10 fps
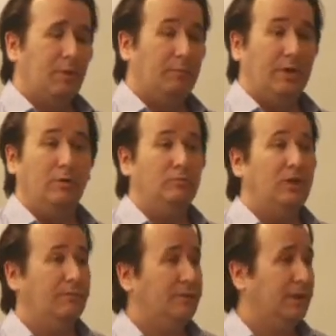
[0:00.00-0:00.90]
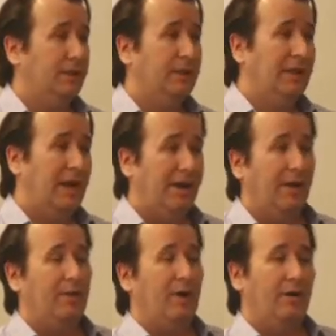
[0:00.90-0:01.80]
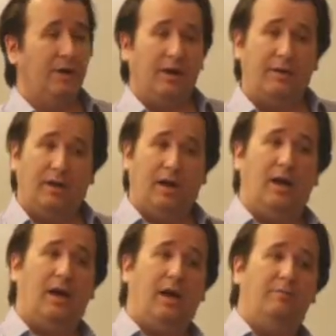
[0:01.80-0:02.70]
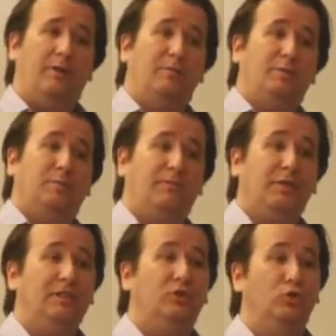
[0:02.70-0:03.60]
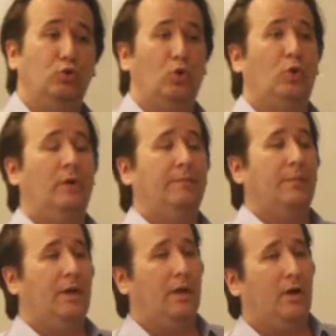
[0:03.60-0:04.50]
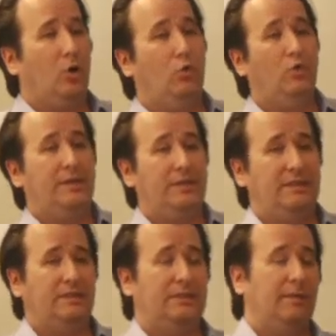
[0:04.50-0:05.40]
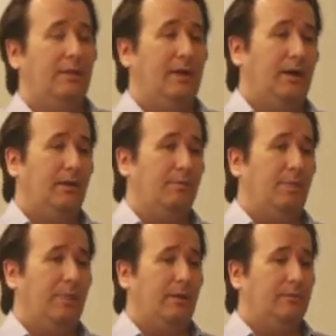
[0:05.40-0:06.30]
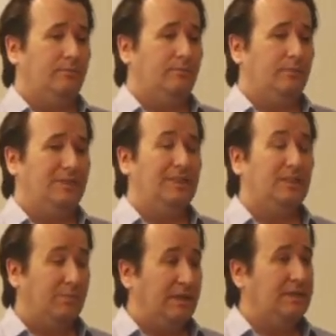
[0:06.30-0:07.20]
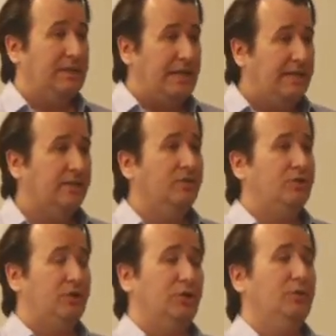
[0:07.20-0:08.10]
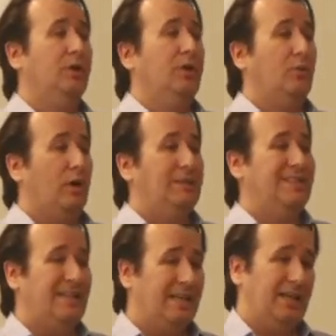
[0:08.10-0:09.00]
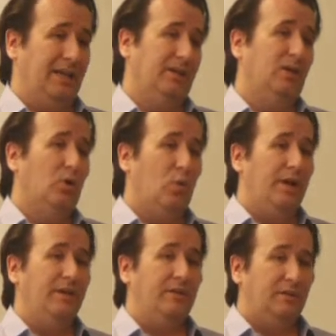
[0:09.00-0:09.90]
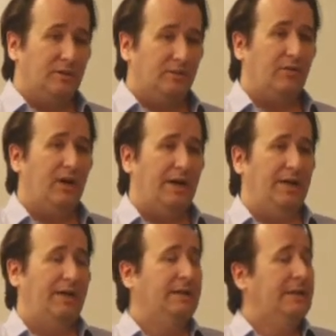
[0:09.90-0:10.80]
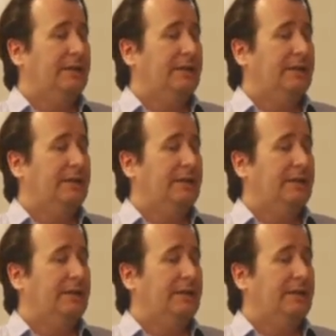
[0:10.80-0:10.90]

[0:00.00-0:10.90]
by Noam Chomsky, another part of it. And I very much believe you need to draw all these disciplines into one's thinking when defining